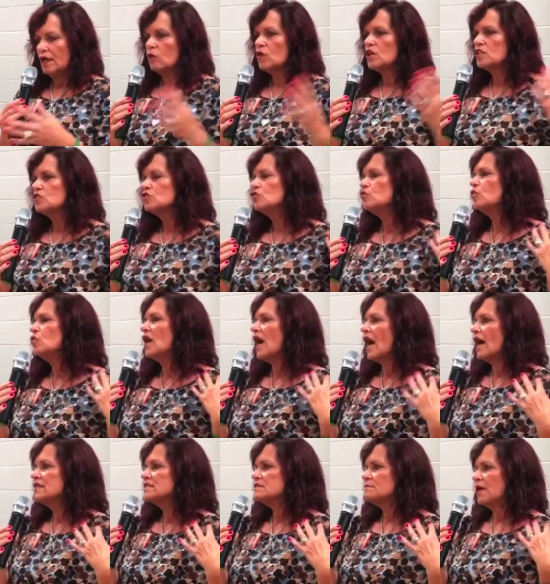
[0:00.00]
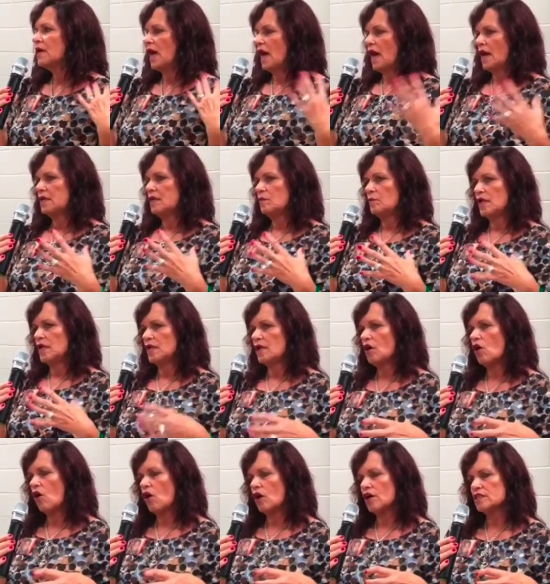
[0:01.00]
And there were two guys behind him
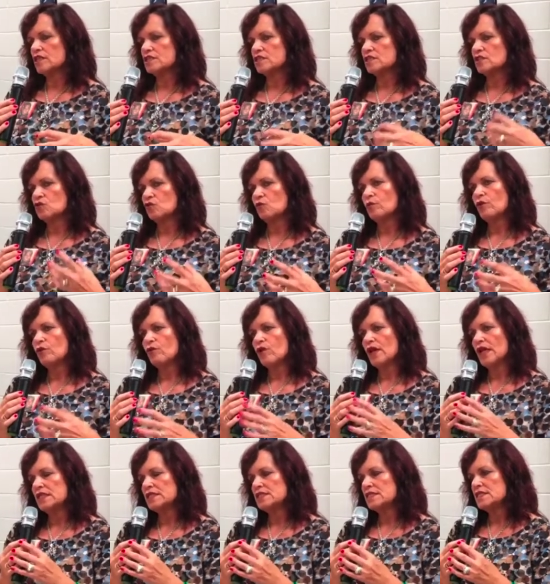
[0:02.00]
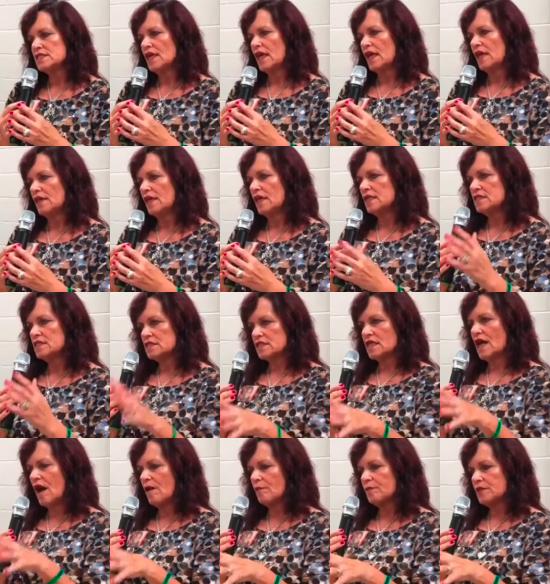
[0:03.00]
in cars, two Marines, and they
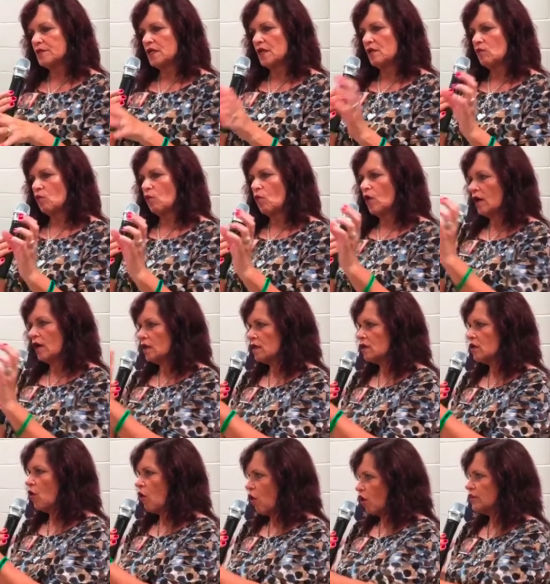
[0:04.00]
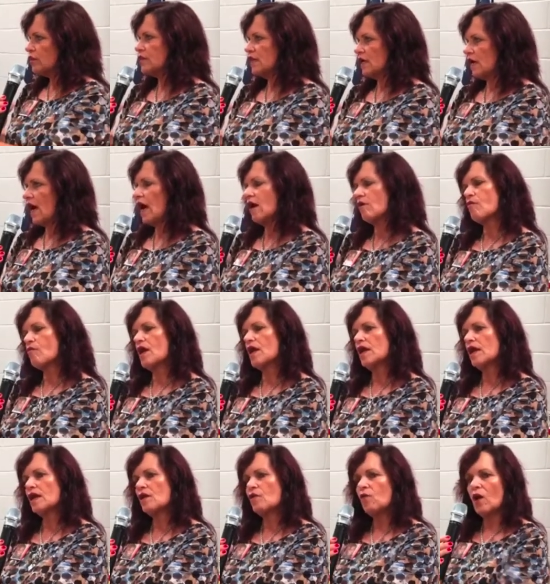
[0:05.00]
stopped. And one caught the guy
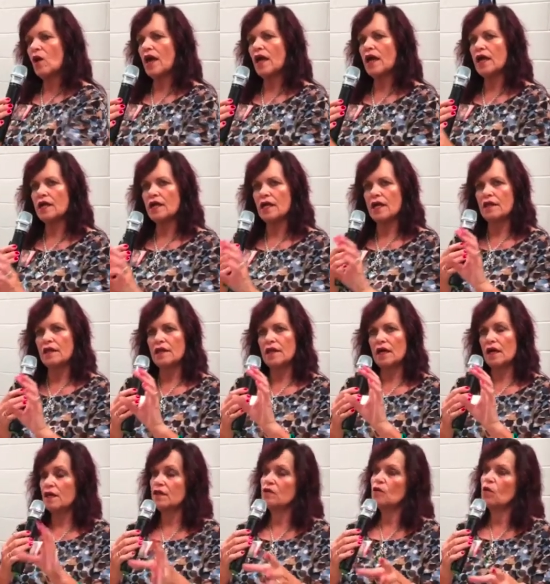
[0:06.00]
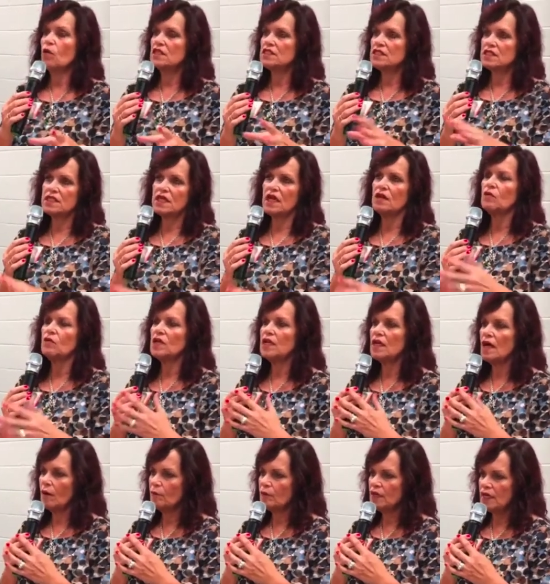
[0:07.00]
running away, and the other one stayed
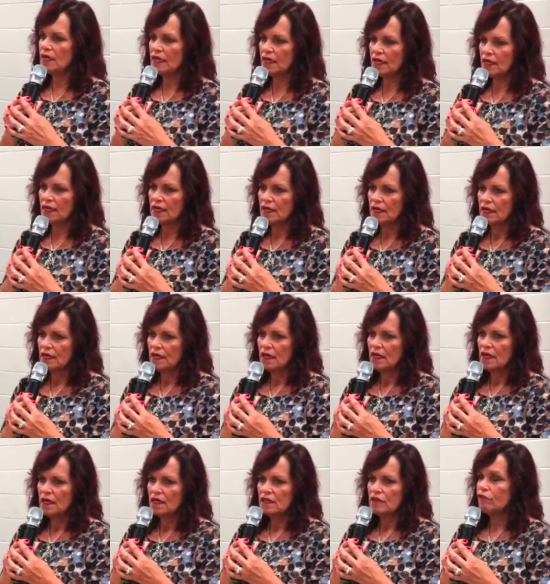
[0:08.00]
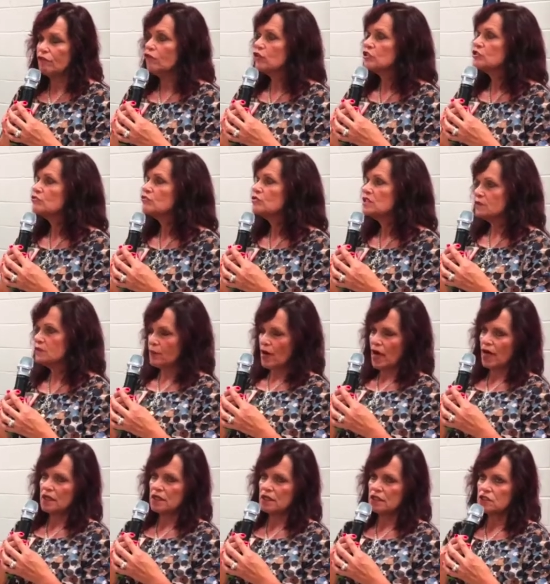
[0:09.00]
with Dominic. The first
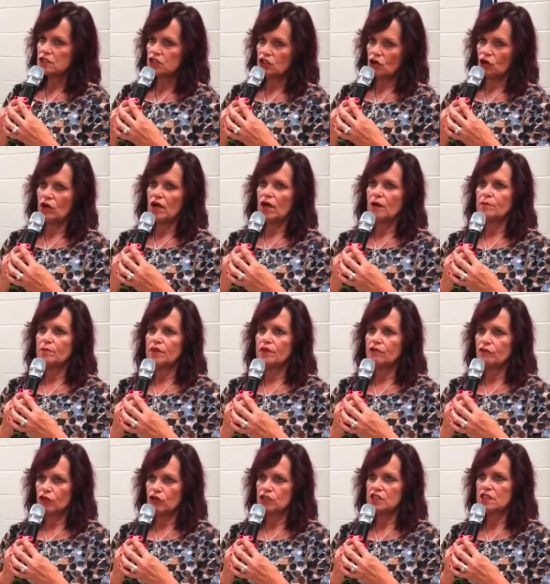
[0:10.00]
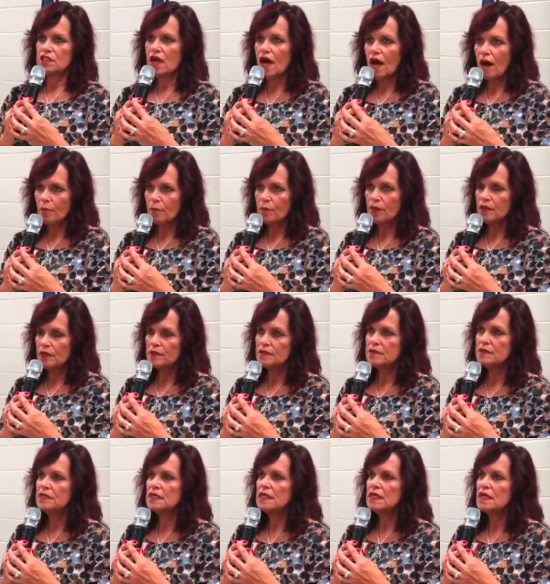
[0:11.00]
responder showed up, the first cop.
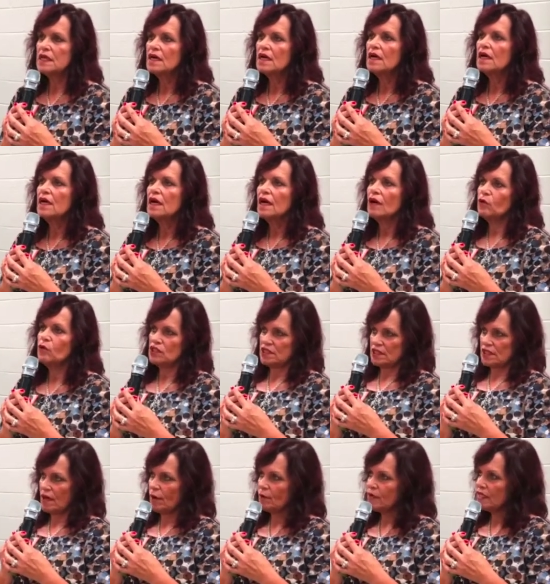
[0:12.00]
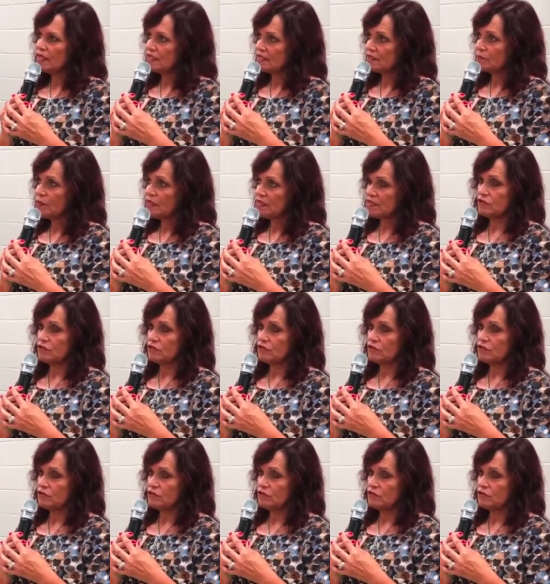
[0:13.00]
It was Dominic's